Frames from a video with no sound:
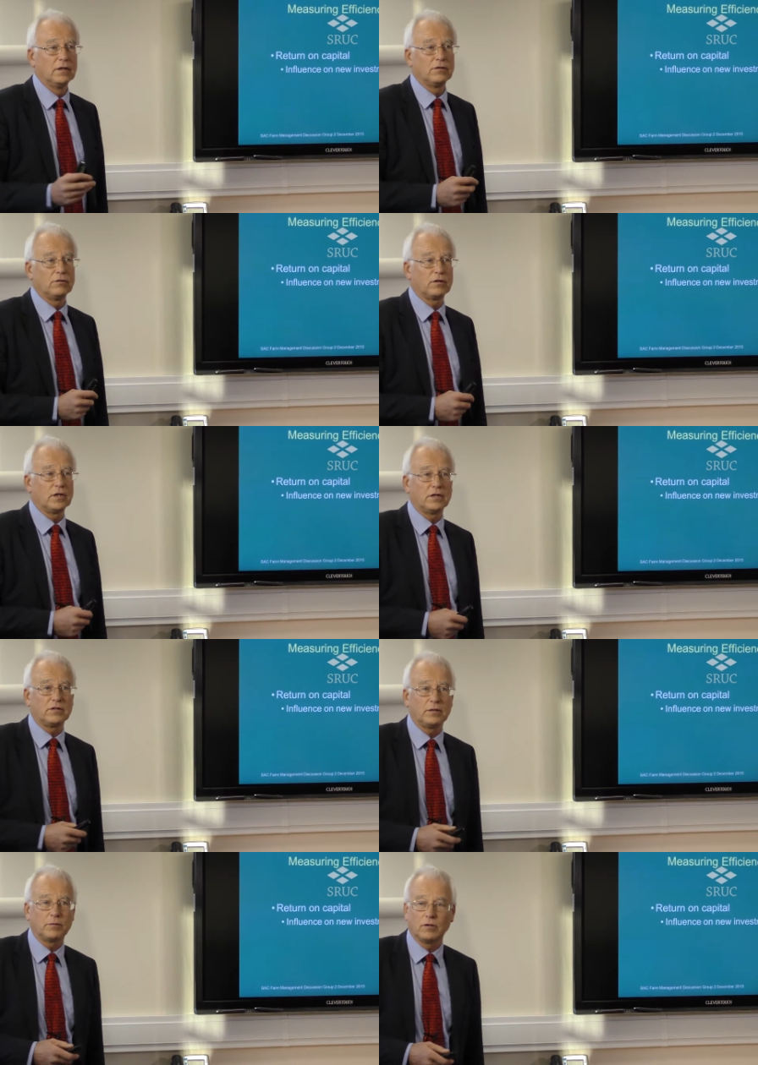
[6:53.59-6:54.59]
so it's
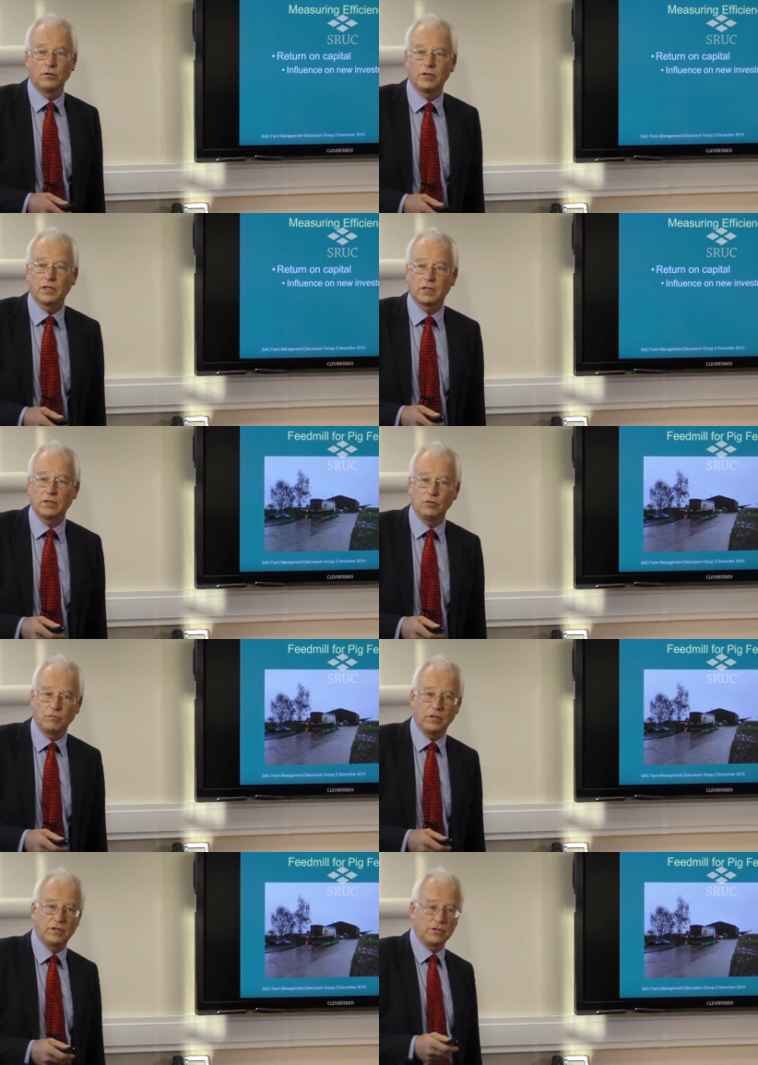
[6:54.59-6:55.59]
largely about looking at new
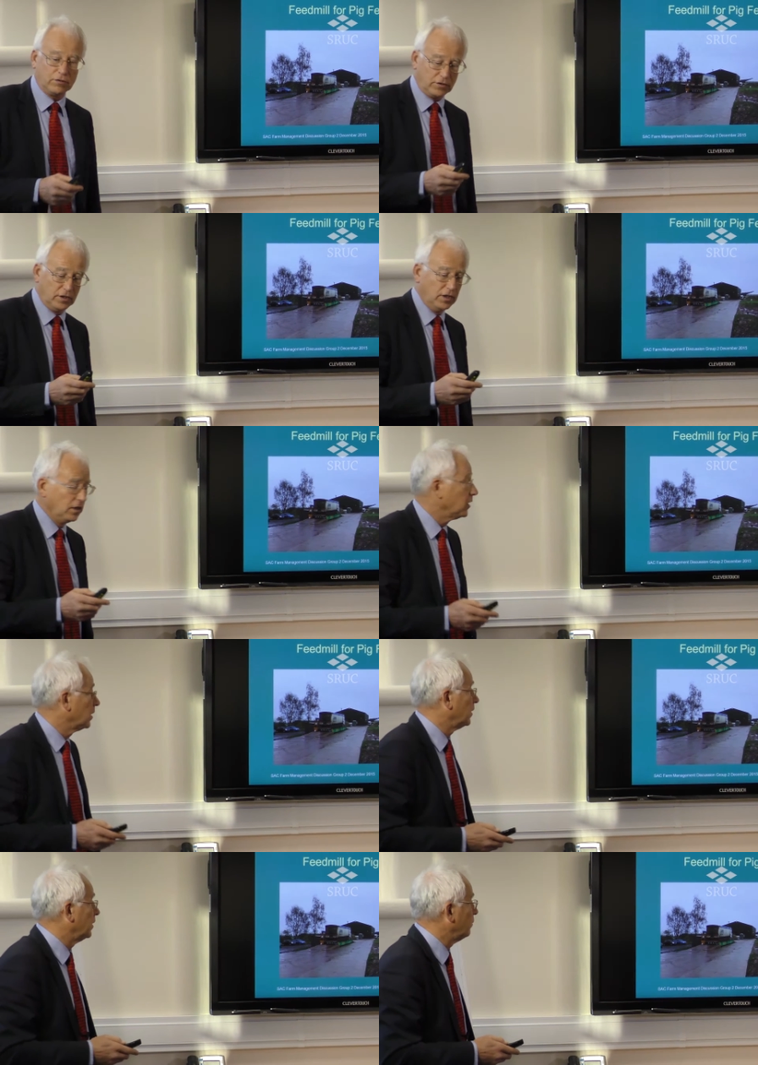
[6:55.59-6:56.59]
ventures
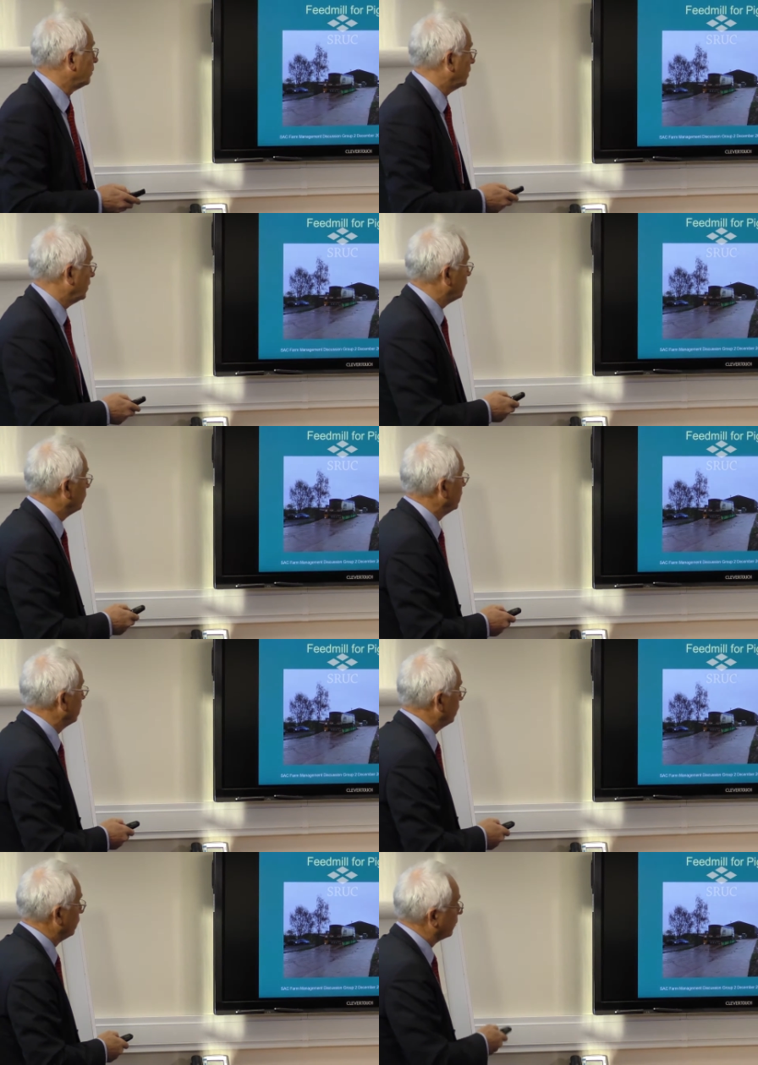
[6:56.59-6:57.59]
and in our case we
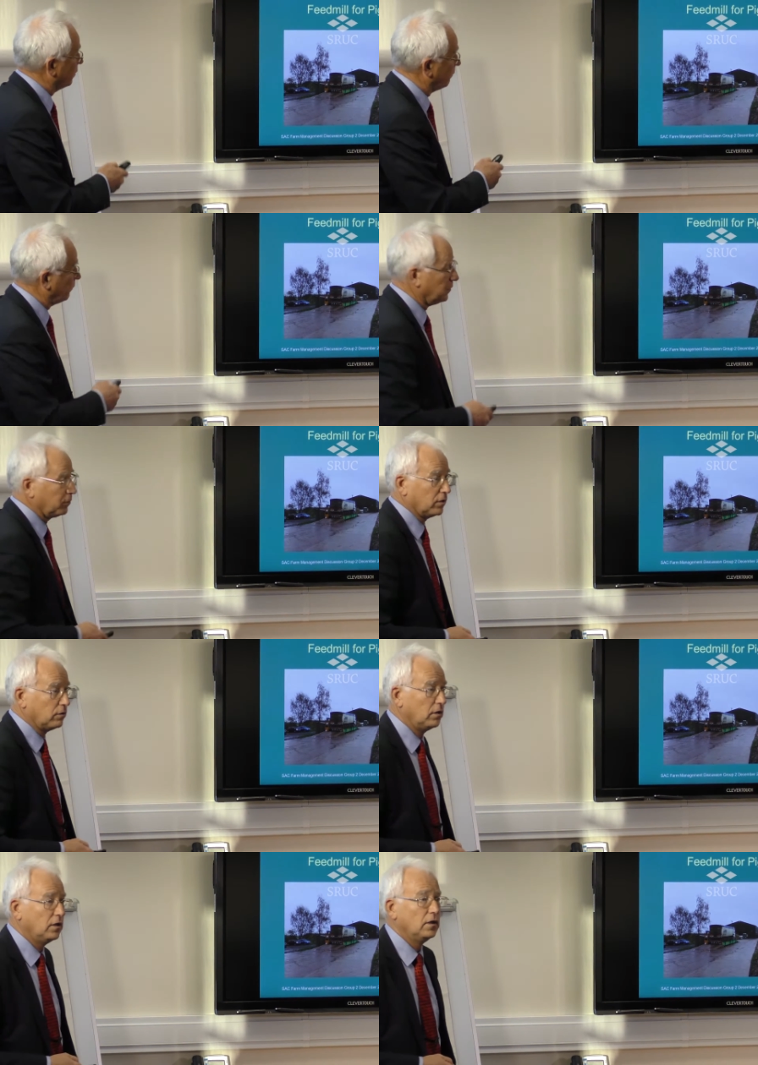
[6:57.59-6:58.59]
have looked at a feed
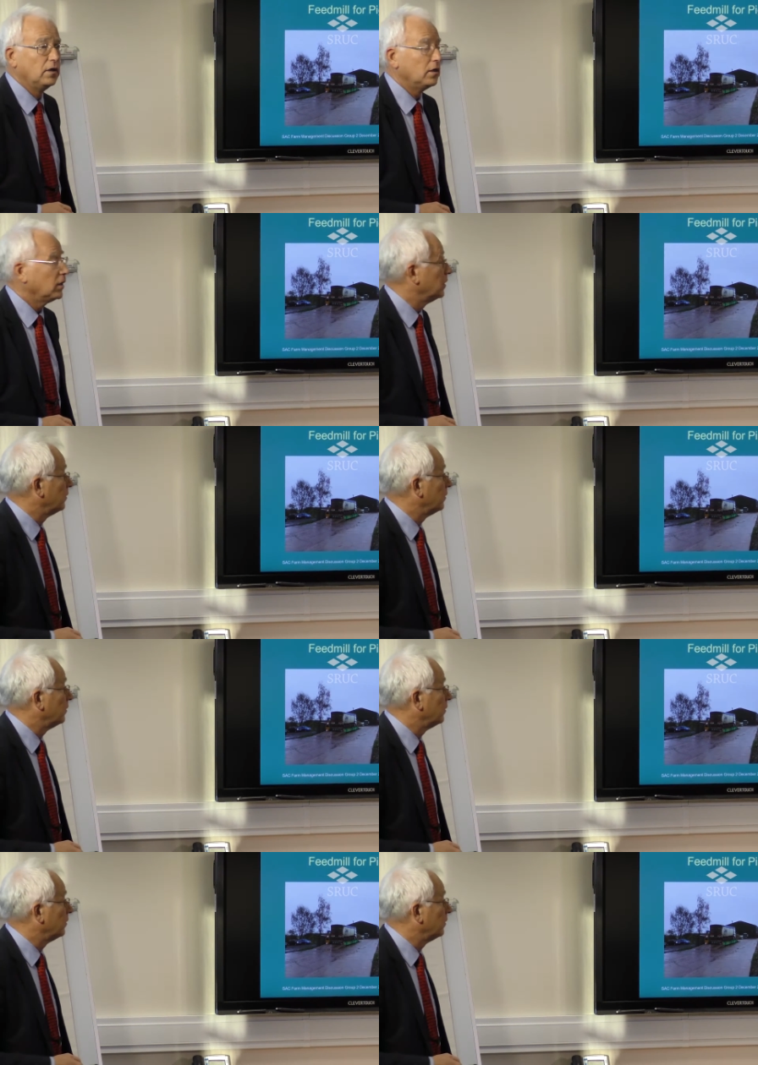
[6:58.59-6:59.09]
mill uh,